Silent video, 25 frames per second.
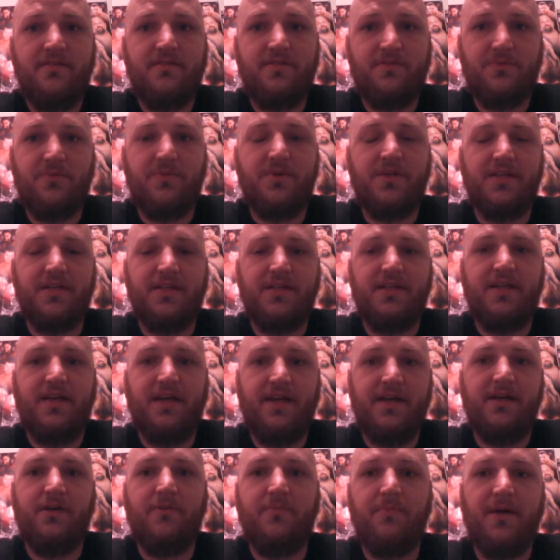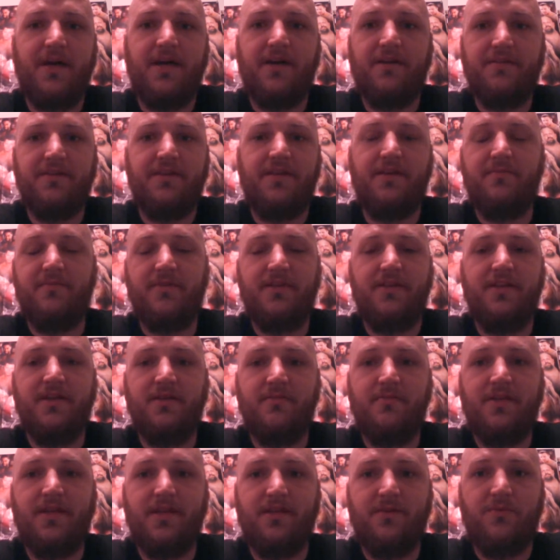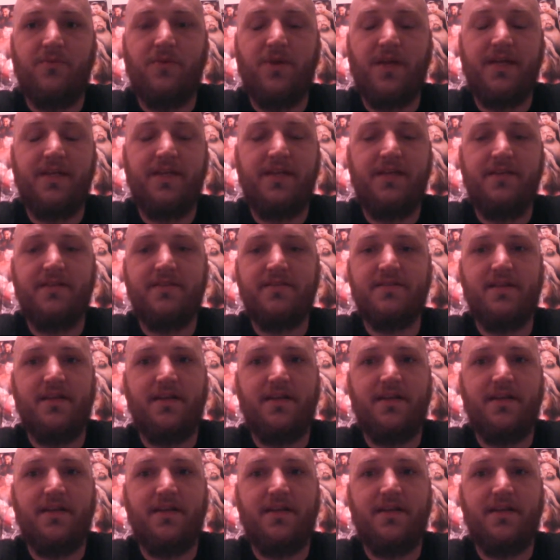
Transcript: really help out WWE in ratings.